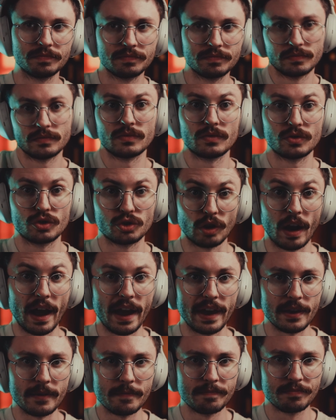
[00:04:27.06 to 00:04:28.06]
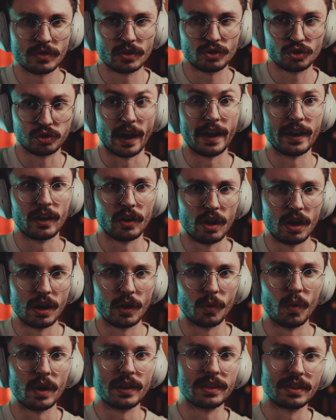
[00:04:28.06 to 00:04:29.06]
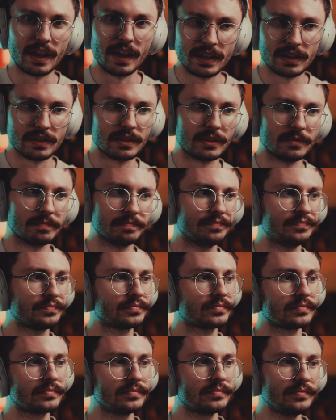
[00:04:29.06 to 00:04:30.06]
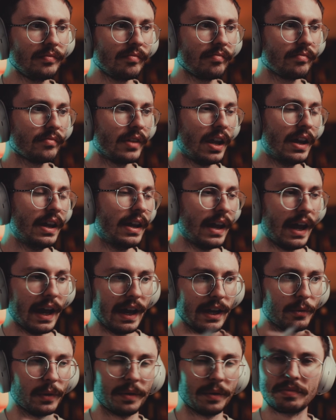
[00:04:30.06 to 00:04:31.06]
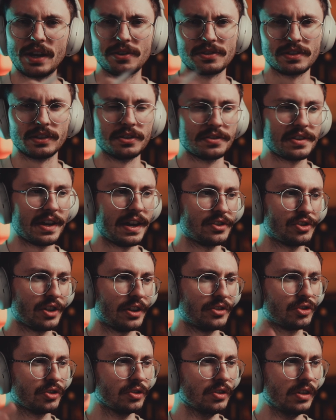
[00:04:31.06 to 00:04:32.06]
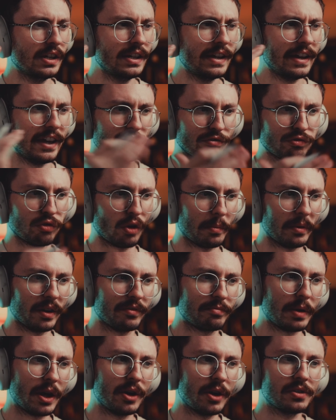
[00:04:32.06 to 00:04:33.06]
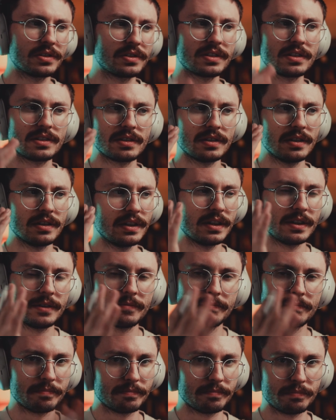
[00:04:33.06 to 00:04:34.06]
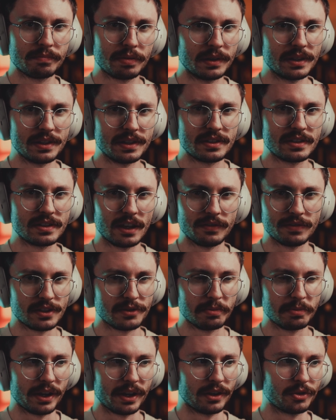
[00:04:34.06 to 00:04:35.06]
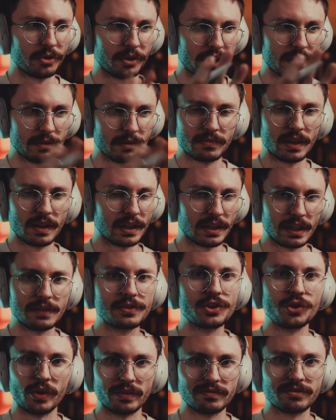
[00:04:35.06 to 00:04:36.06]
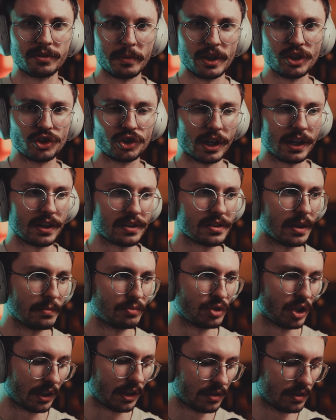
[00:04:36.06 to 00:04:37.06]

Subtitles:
try along what they did. Anyway, that was a little tangential. Informative posts, pretty self-explanatory. It gives you information on a subject.